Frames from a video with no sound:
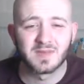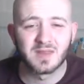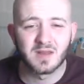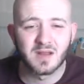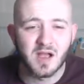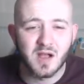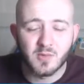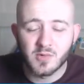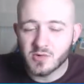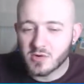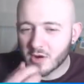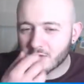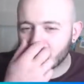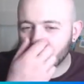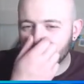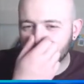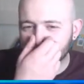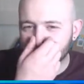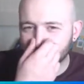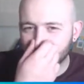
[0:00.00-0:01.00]
I will go
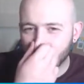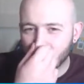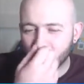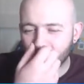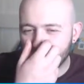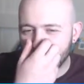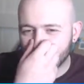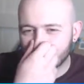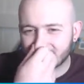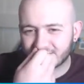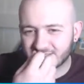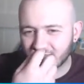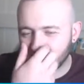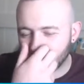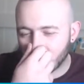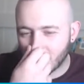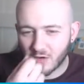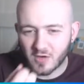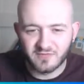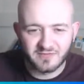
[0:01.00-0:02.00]
collect some more eggs off